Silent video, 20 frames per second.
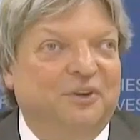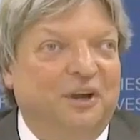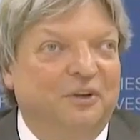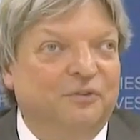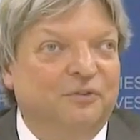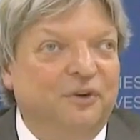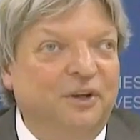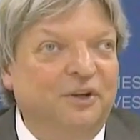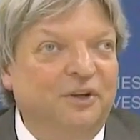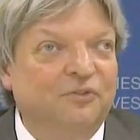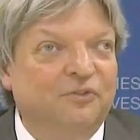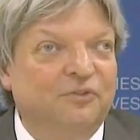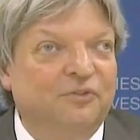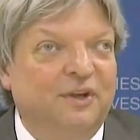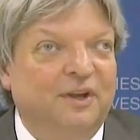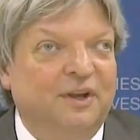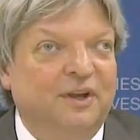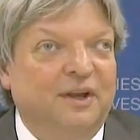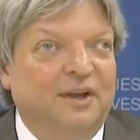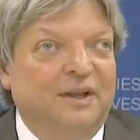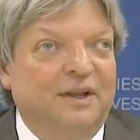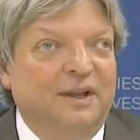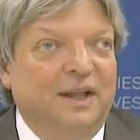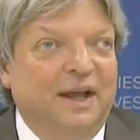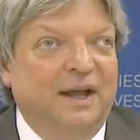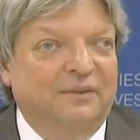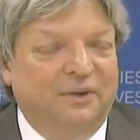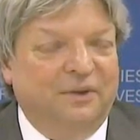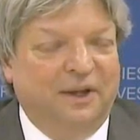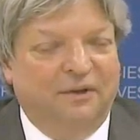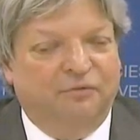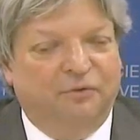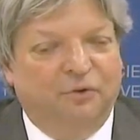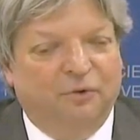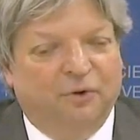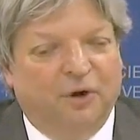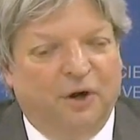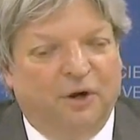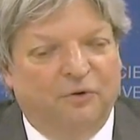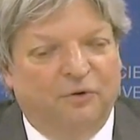these countries, that if
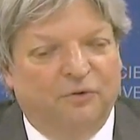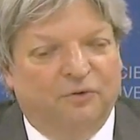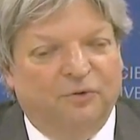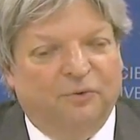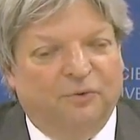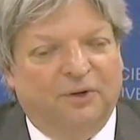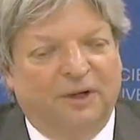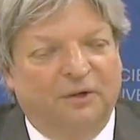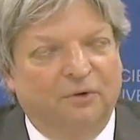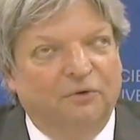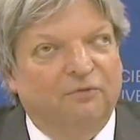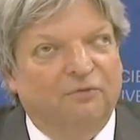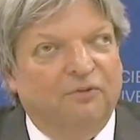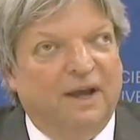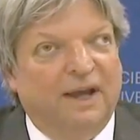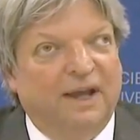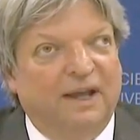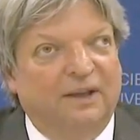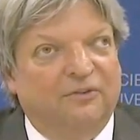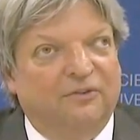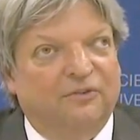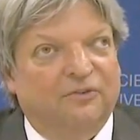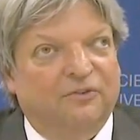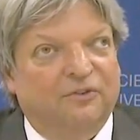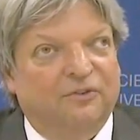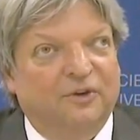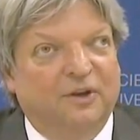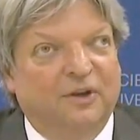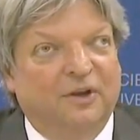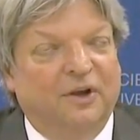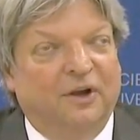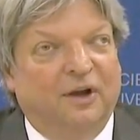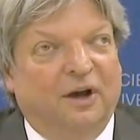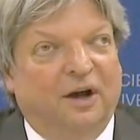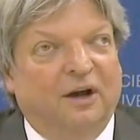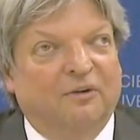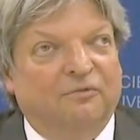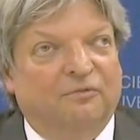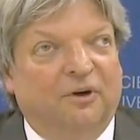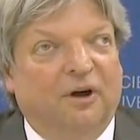you go to a new phase
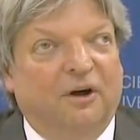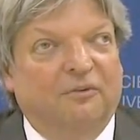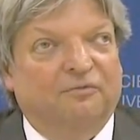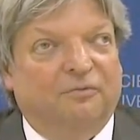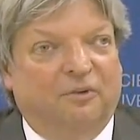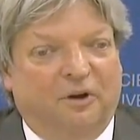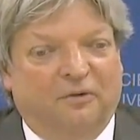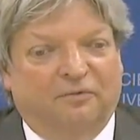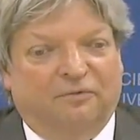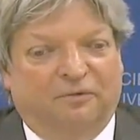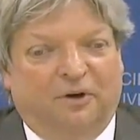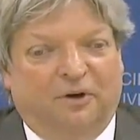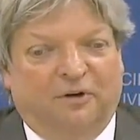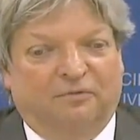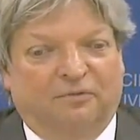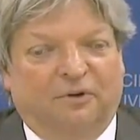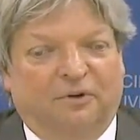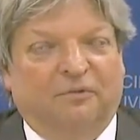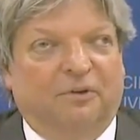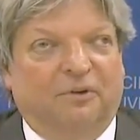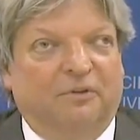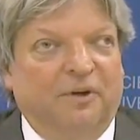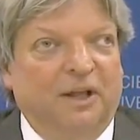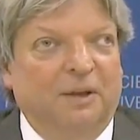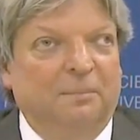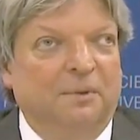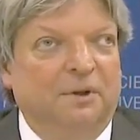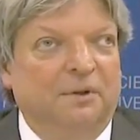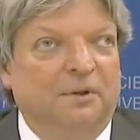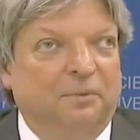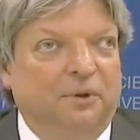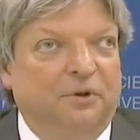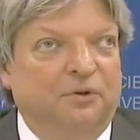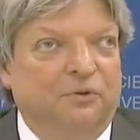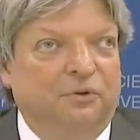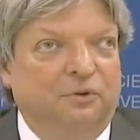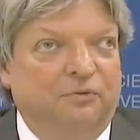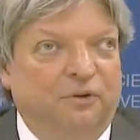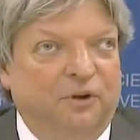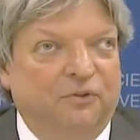of development with
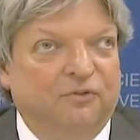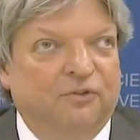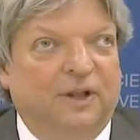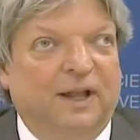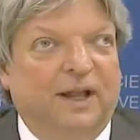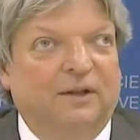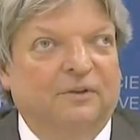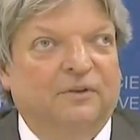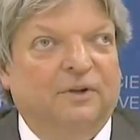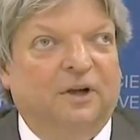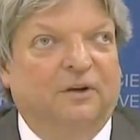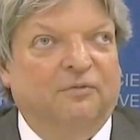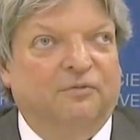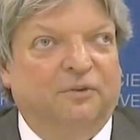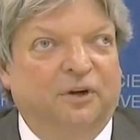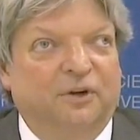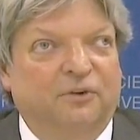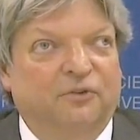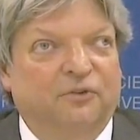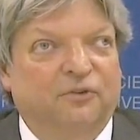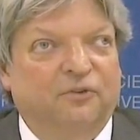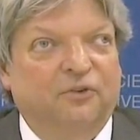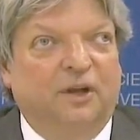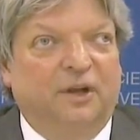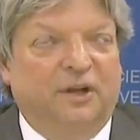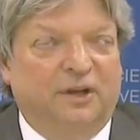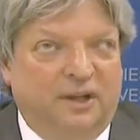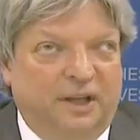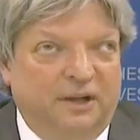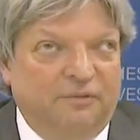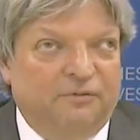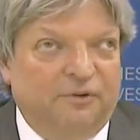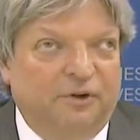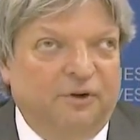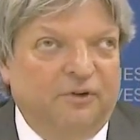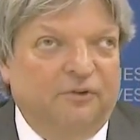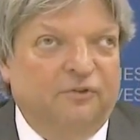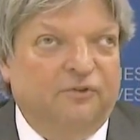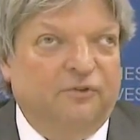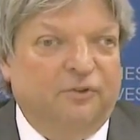universal health coverage,
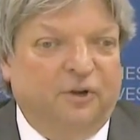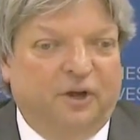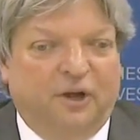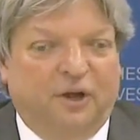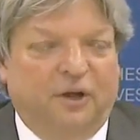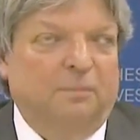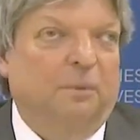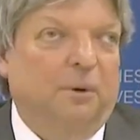different